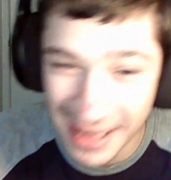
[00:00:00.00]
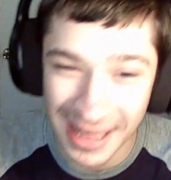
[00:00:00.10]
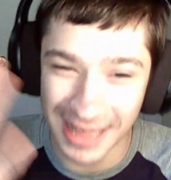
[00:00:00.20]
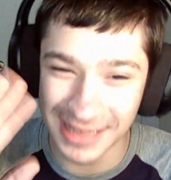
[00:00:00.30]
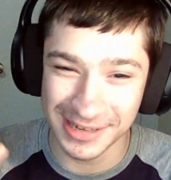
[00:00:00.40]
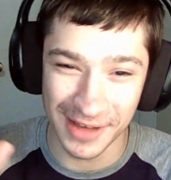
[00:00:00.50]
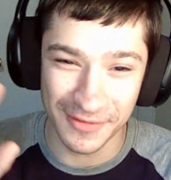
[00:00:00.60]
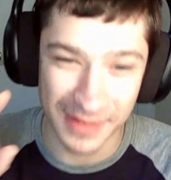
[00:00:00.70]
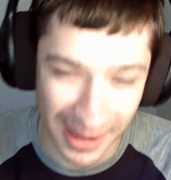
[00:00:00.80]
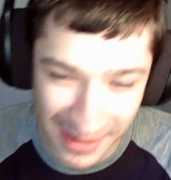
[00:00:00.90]
that's enough for
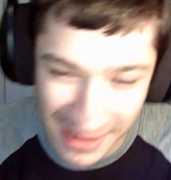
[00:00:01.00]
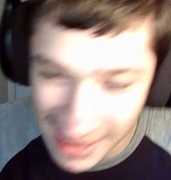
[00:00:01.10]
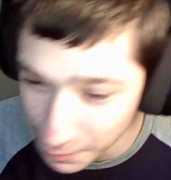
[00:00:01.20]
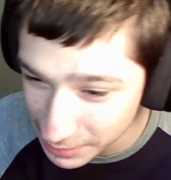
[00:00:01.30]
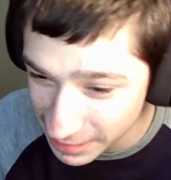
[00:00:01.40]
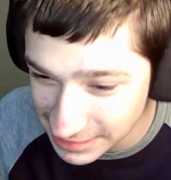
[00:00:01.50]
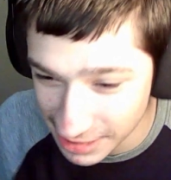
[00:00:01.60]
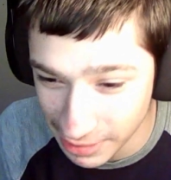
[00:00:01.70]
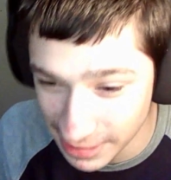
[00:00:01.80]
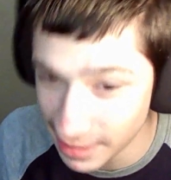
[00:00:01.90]
now. Hope you guys had a
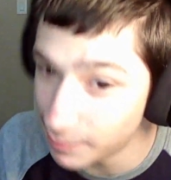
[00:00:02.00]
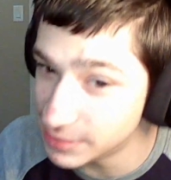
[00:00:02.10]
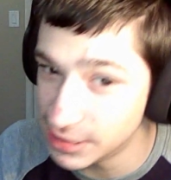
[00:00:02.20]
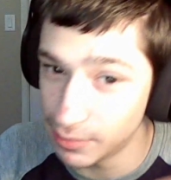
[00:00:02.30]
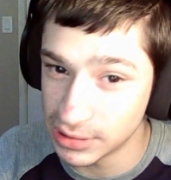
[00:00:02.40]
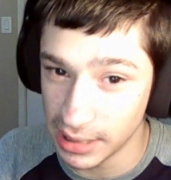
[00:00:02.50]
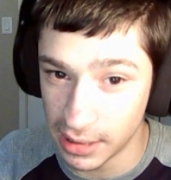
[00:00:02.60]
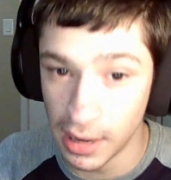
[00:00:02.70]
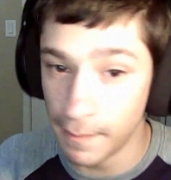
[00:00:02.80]
great day, and I'll be seeing you boys later.